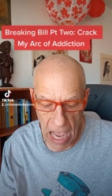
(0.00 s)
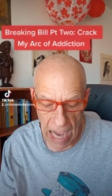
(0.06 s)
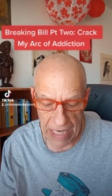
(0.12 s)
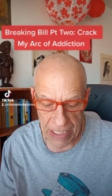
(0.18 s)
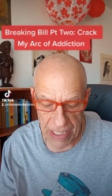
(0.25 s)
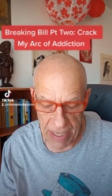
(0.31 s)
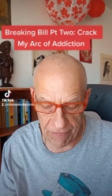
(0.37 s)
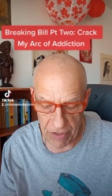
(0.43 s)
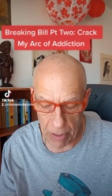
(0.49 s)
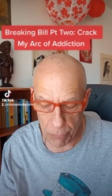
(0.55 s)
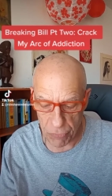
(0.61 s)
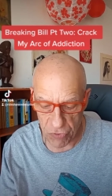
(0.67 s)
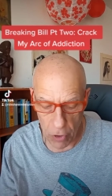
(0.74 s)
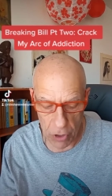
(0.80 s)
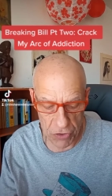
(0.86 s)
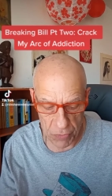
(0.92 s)
I'd given
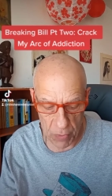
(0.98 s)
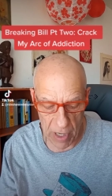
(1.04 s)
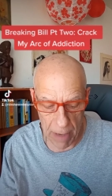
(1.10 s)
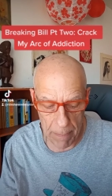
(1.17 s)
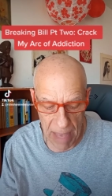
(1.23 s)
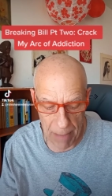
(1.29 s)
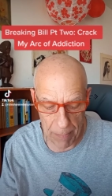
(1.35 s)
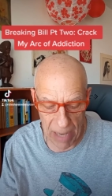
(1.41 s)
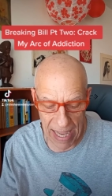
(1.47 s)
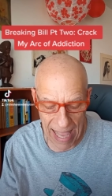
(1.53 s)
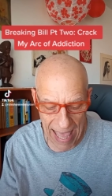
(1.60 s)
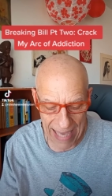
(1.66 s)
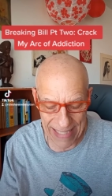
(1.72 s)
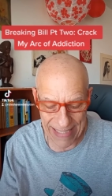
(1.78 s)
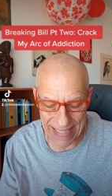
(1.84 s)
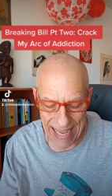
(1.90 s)
up drugs when I met my
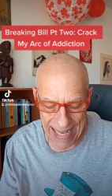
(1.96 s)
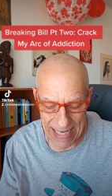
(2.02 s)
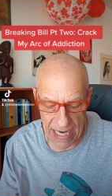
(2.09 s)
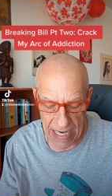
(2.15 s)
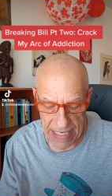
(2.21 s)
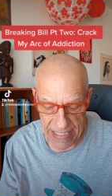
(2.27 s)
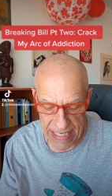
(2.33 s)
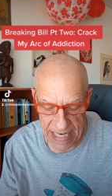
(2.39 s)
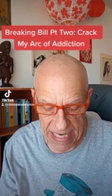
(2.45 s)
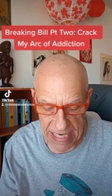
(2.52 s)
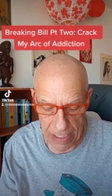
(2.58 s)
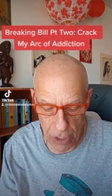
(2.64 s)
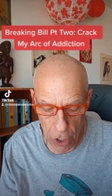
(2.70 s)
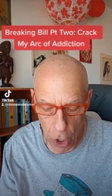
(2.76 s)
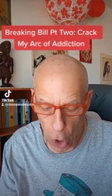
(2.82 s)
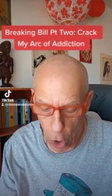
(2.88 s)
ex at
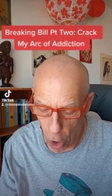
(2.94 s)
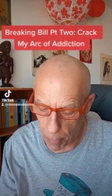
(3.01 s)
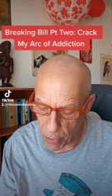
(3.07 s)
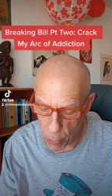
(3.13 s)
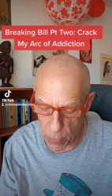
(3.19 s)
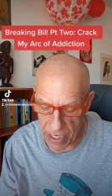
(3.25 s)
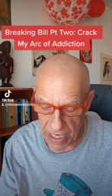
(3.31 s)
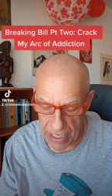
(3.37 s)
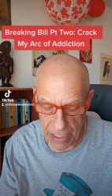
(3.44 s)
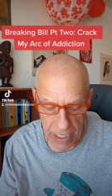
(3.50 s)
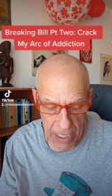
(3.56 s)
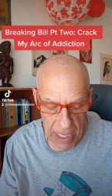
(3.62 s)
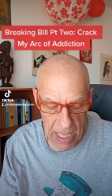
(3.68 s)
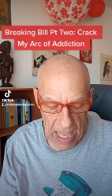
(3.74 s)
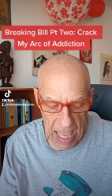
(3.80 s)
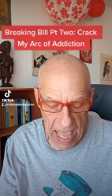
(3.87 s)
19, all but weed,
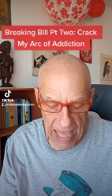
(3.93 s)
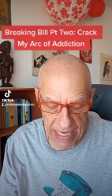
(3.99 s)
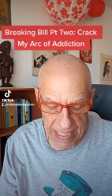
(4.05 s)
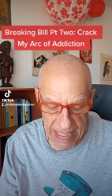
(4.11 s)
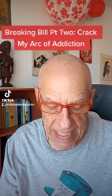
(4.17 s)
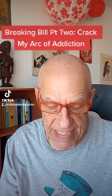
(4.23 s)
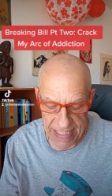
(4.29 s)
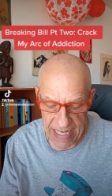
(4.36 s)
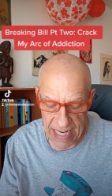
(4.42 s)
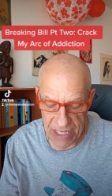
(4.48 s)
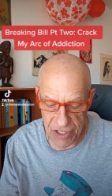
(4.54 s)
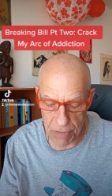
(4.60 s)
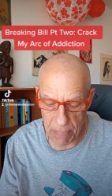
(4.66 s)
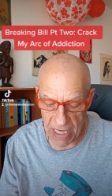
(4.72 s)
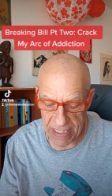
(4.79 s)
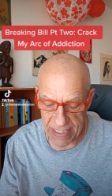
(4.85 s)
and at this
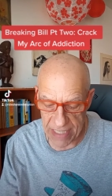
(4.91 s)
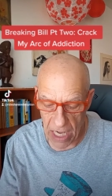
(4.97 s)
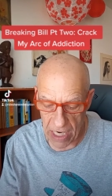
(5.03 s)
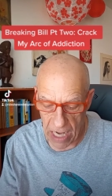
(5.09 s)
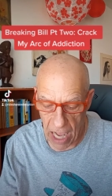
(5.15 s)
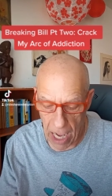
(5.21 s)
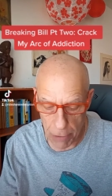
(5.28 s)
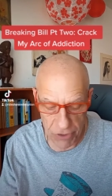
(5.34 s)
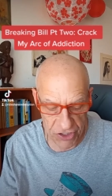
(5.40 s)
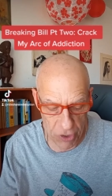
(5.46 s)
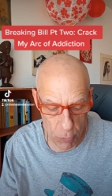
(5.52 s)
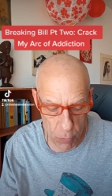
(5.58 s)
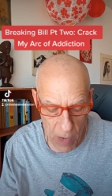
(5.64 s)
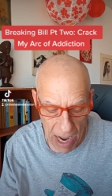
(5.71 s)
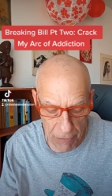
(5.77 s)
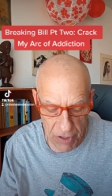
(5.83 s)
stage in my saga, I was
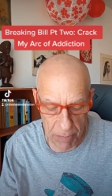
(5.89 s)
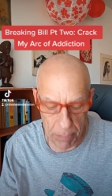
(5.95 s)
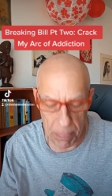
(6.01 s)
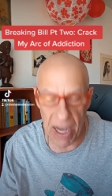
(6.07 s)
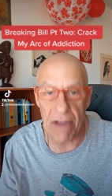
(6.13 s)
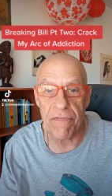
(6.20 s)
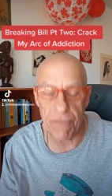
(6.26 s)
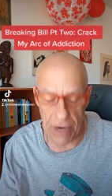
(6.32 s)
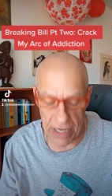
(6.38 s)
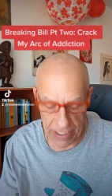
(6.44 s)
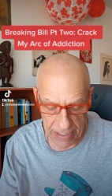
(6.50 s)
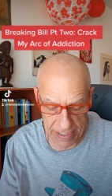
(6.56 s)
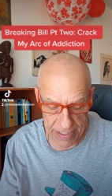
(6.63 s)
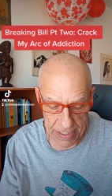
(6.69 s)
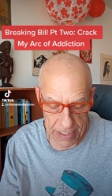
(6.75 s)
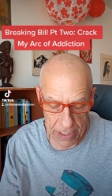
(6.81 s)
surrounded by
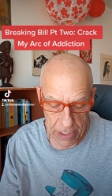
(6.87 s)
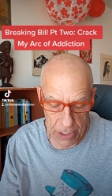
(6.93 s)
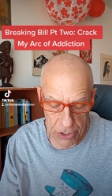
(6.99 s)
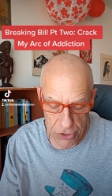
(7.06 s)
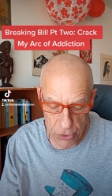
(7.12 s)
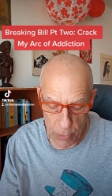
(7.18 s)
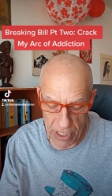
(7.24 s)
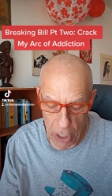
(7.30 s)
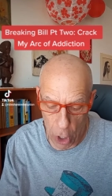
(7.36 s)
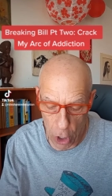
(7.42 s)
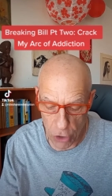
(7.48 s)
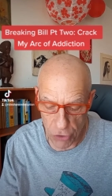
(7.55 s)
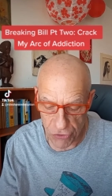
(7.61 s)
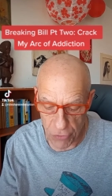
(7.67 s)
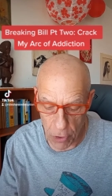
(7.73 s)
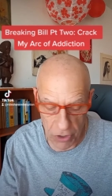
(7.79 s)
friends doing
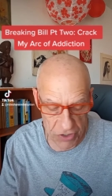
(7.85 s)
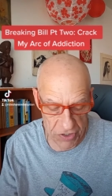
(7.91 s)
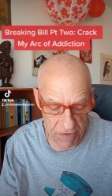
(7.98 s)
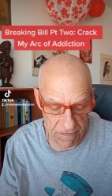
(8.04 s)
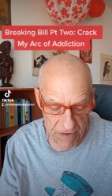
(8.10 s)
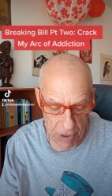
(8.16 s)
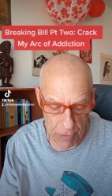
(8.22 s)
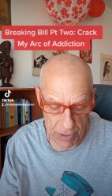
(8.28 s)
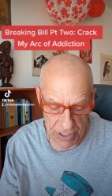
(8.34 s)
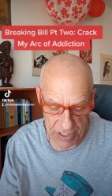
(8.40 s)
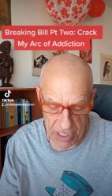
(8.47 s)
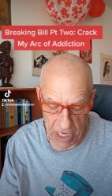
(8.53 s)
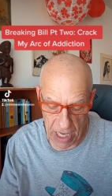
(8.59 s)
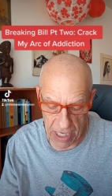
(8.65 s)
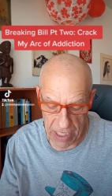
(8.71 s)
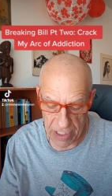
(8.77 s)
hard drugs of various
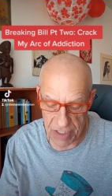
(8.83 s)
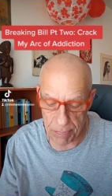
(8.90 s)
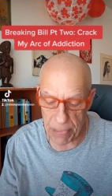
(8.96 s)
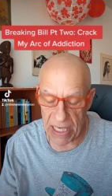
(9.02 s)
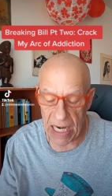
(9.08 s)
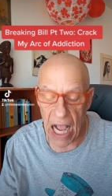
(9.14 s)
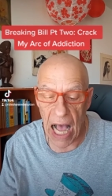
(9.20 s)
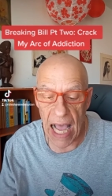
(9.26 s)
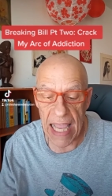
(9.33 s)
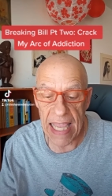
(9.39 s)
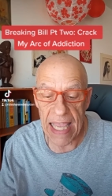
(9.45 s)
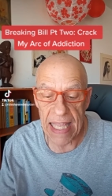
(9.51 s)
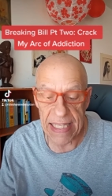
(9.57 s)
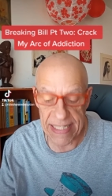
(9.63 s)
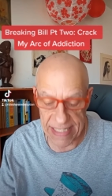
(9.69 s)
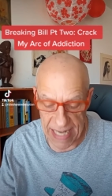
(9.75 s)
kinds, but I
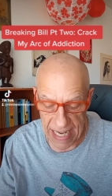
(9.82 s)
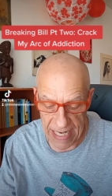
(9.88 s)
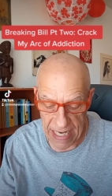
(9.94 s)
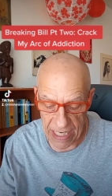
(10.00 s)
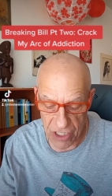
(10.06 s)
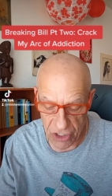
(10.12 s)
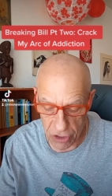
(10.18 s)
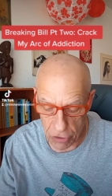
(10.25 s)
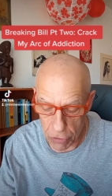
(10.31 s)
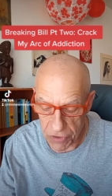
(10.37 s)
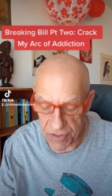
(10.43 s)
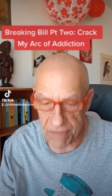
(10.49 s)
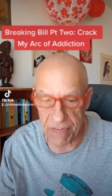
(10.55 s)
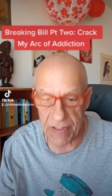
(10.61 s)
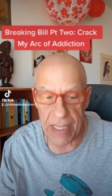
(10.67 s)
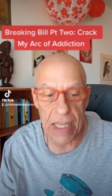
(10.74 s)
had stayed
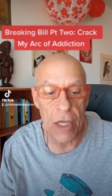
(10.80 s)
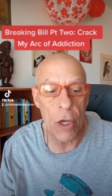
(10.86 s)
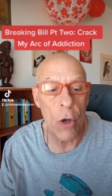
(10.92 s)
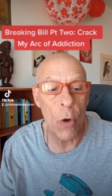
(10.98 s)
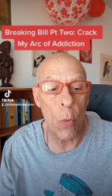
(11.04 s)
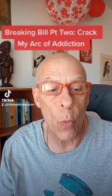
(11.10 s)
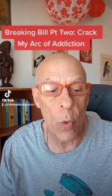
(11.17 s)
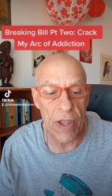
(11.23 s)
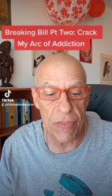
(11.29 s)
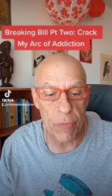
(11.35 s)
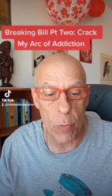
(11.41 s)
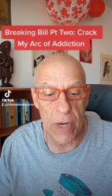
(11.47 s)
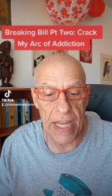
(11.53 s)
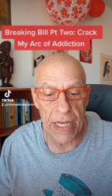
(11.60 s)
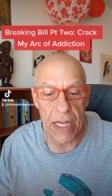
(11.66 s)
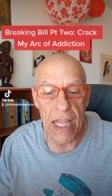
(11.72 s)
exclusively with
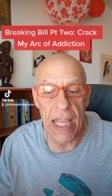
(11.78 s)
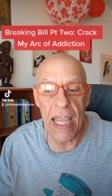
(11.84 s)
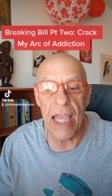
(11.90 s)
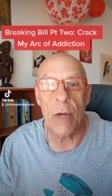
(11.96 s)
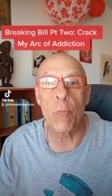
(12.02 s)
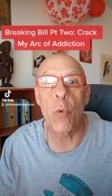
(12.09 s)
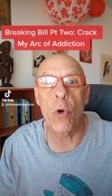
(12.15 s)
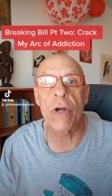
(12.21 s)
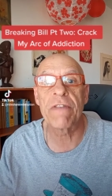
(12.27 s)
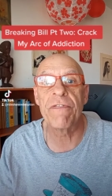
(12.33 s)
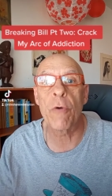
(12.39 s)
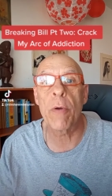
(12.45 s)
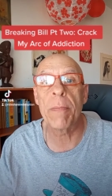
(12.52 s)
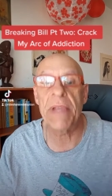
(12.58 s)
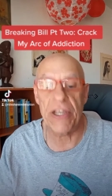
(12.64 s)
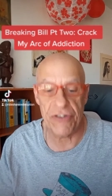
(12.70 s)
weed. It worked
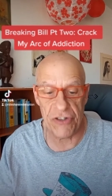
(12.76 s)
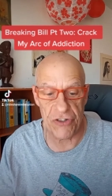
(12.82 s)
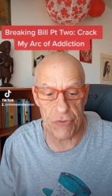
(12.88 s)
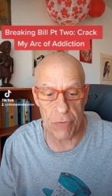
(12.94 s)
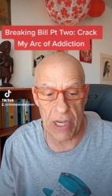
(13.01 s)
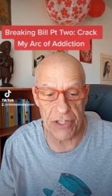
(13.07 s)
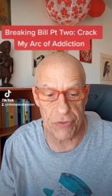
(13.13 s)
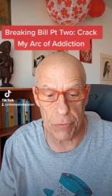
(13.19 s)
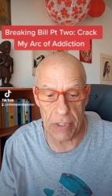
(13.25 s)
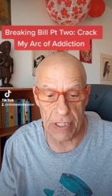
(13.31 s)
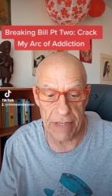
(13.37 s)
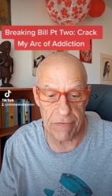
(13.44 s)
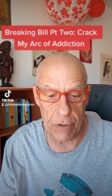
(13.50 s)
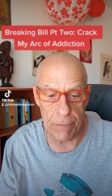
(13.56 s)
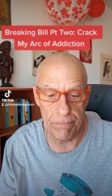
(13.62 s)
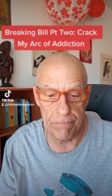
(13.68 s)
for me as a stress
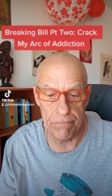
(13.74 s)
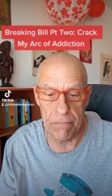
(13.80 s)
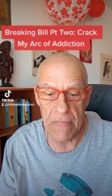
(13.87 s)
reliever.